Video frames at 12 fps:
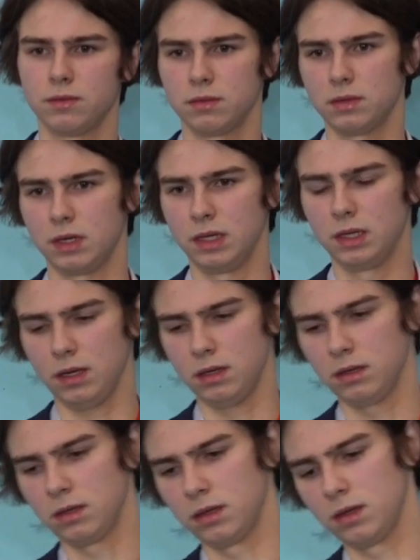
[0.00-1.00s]
the
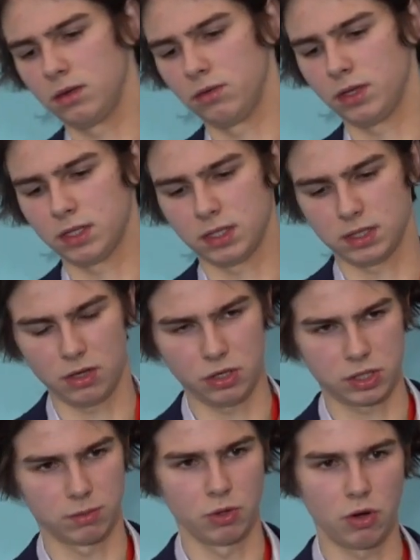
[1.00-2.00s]
foreign
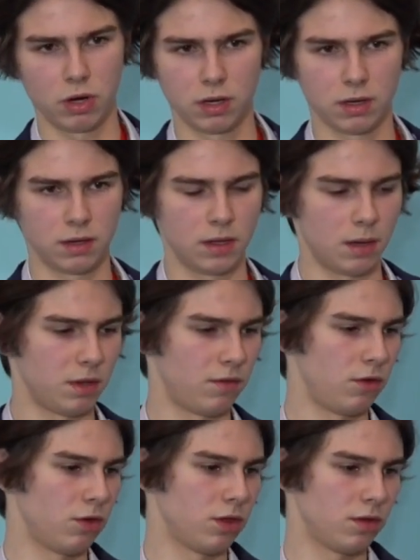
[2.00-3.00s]
market players are
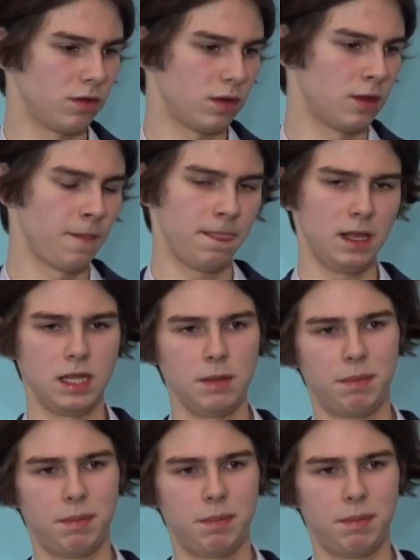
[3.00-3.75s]
withdrawing from the market.